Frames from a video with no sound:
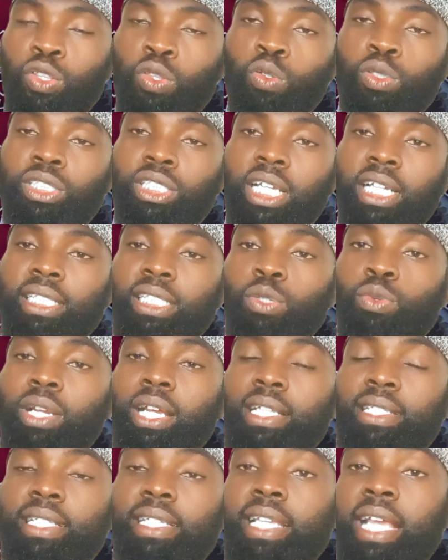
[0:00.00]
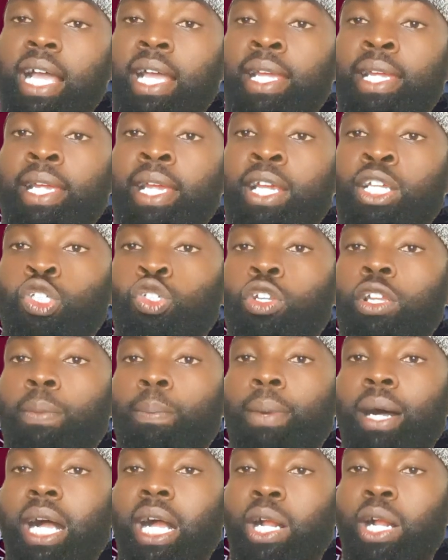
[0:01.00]
To change it, we can say yahijul
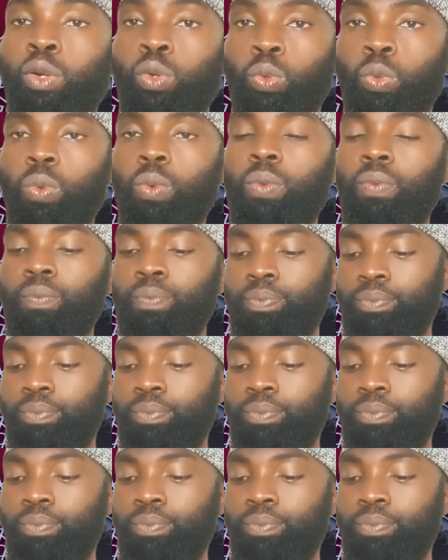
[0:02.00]
bahru.